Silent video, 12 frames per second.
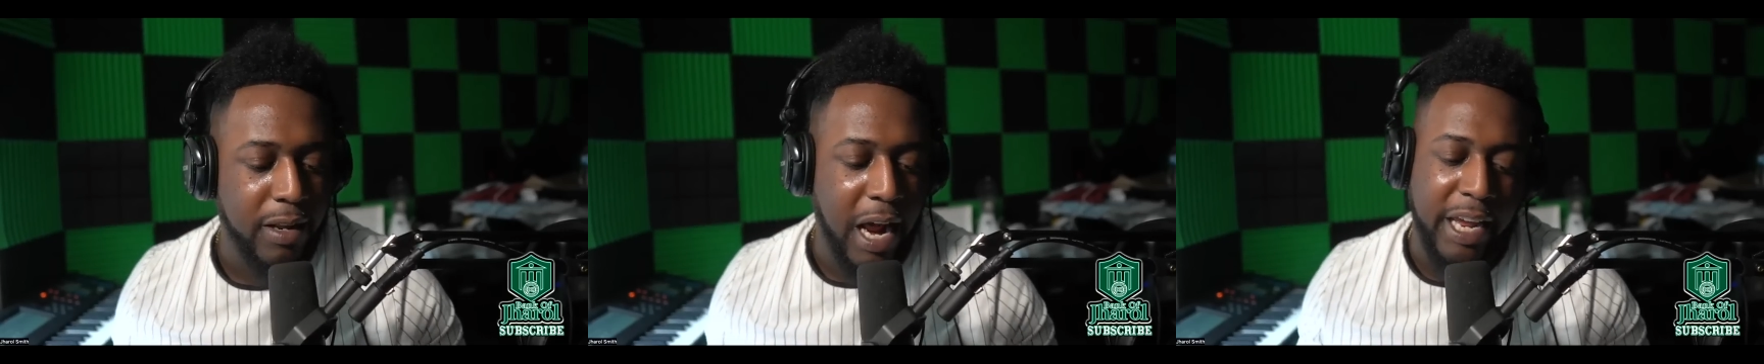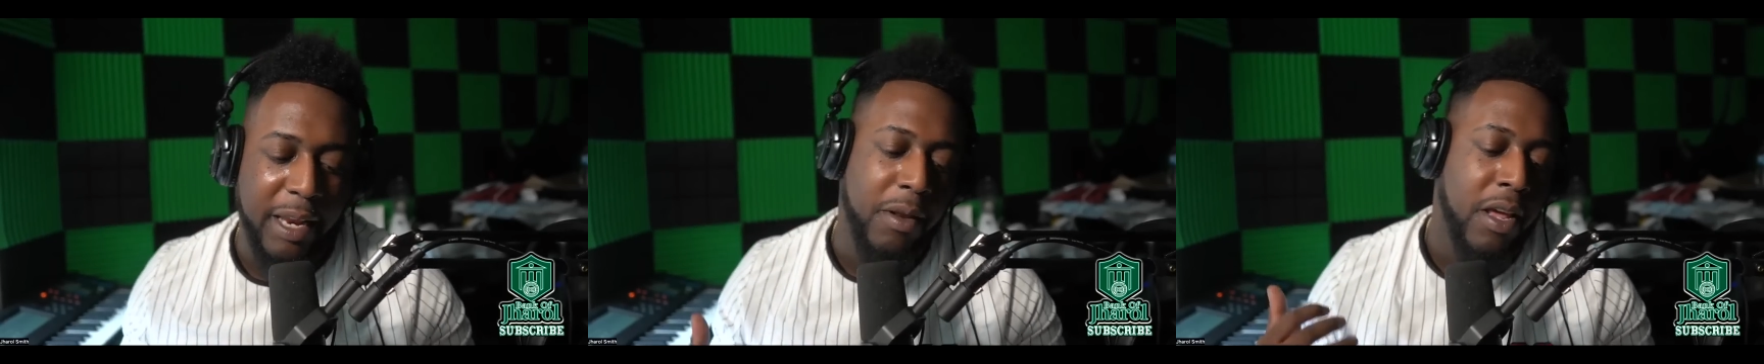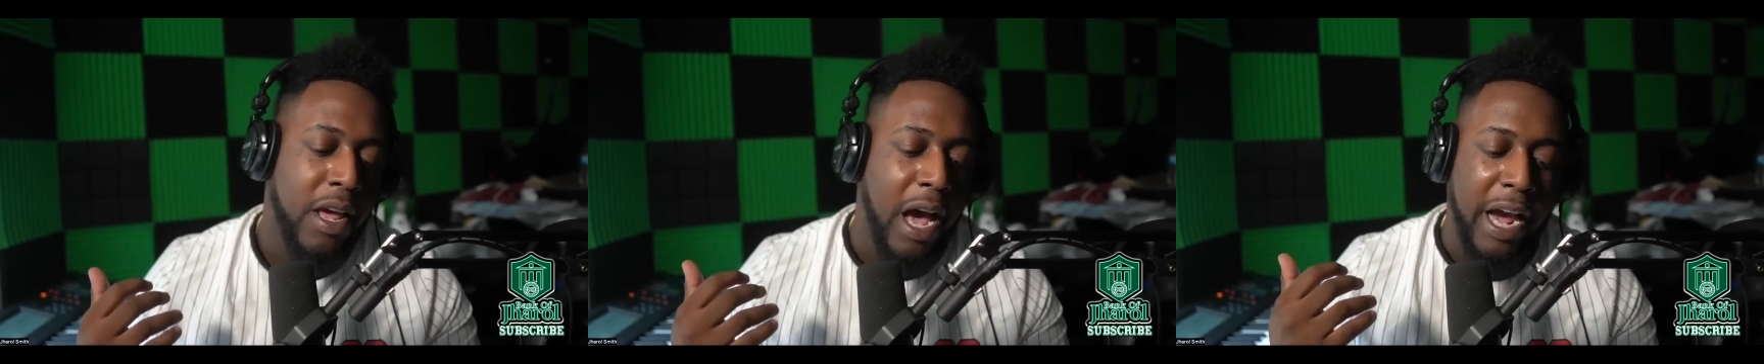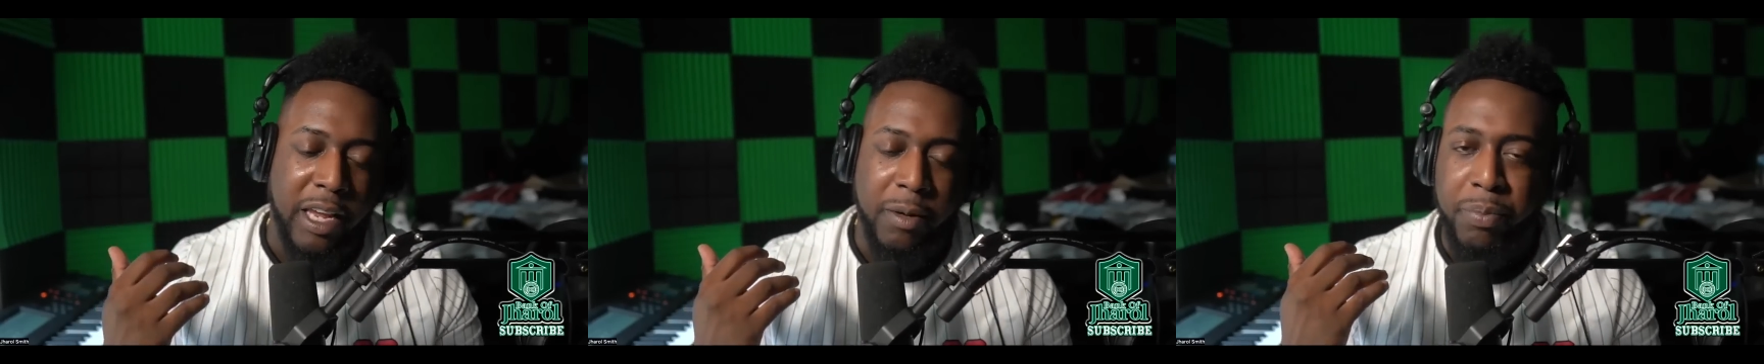I can
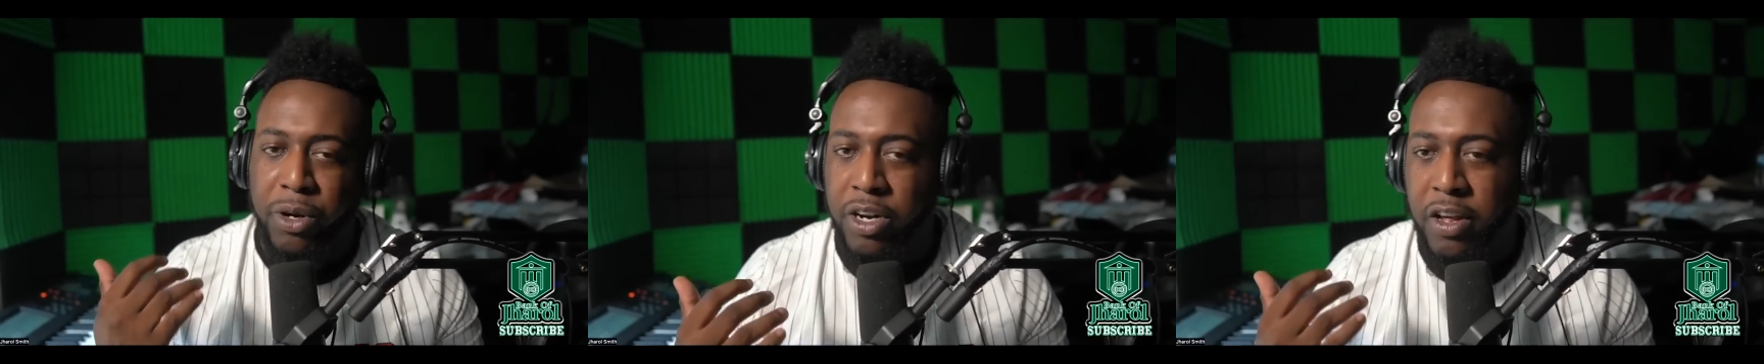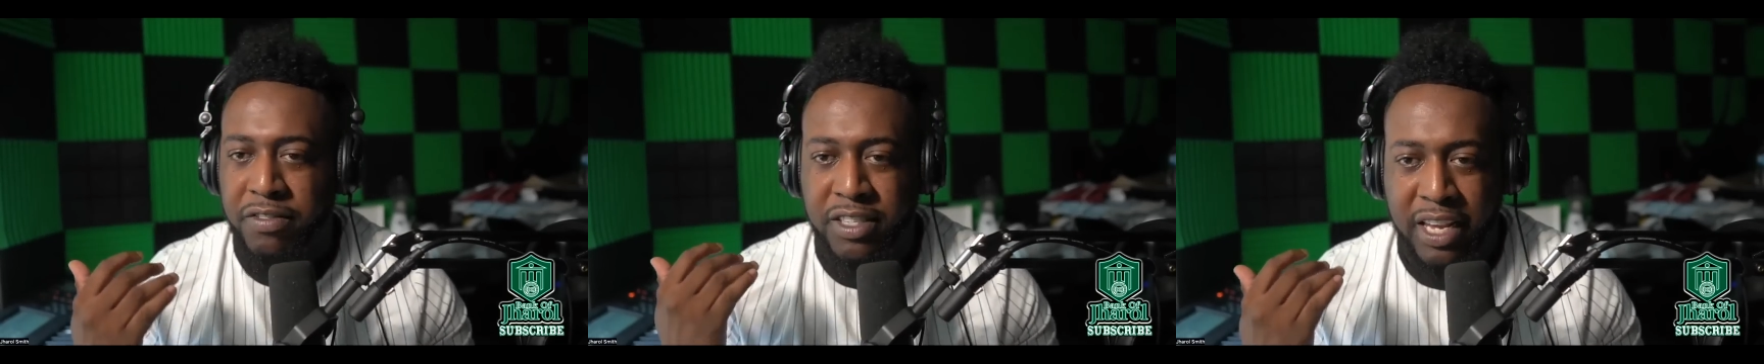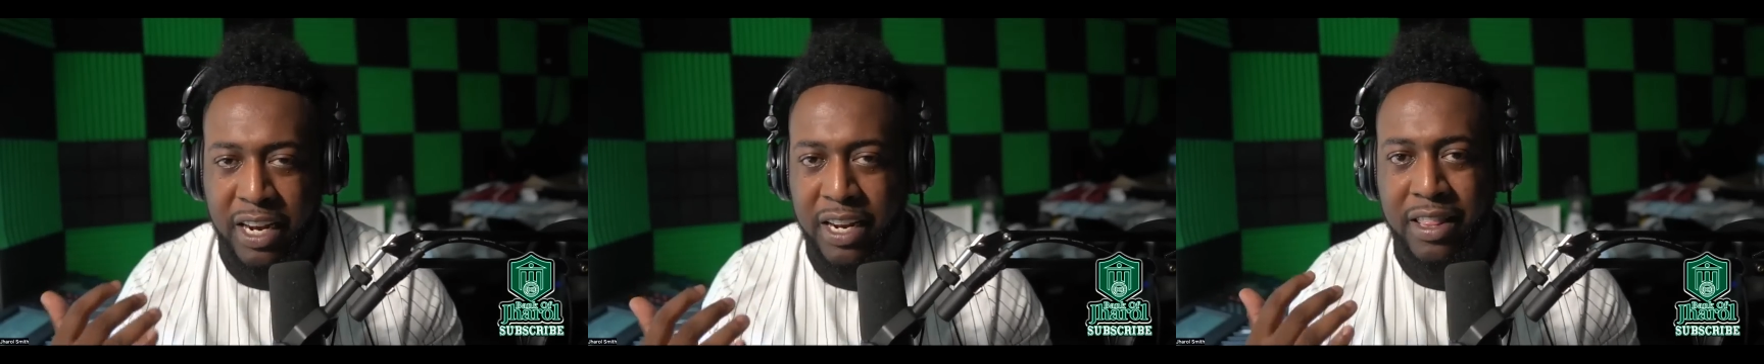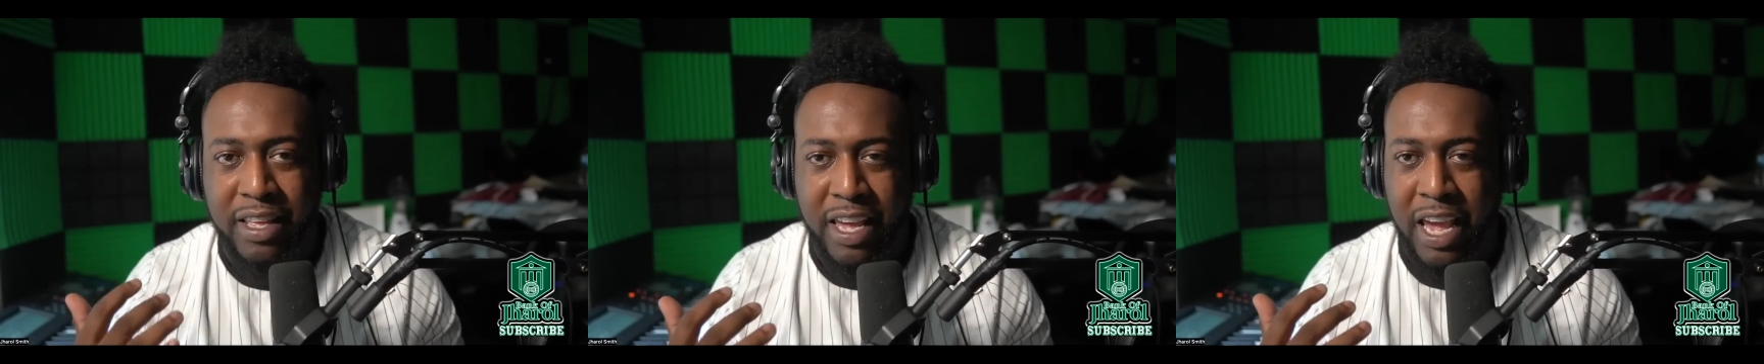I can put enough skin
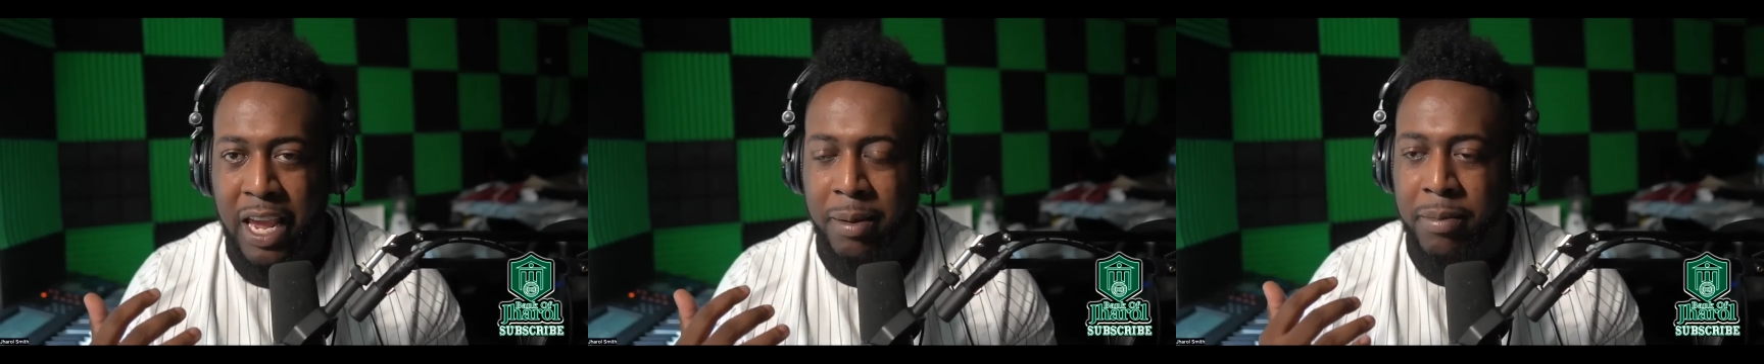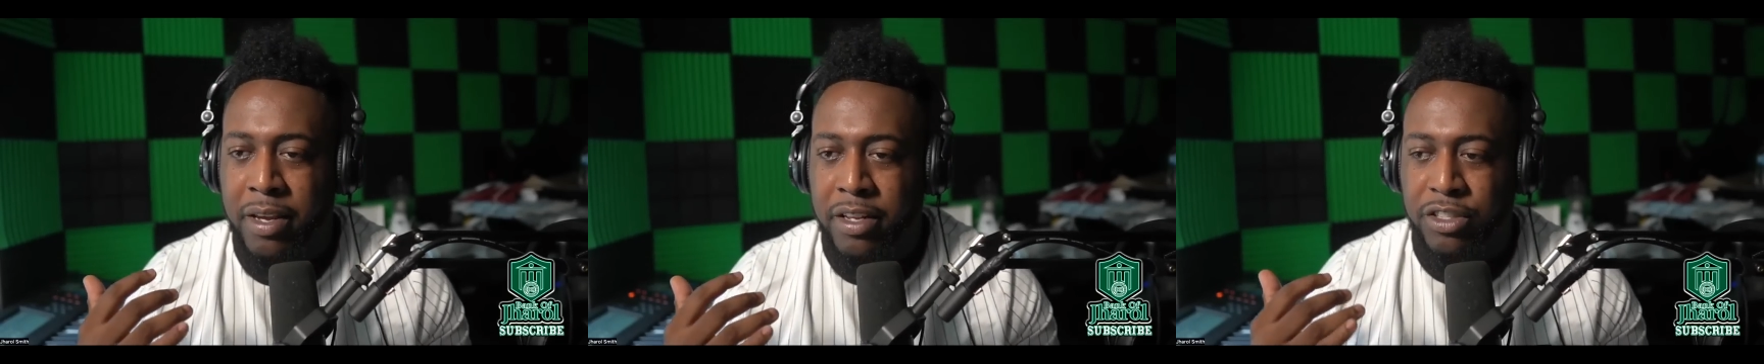in the game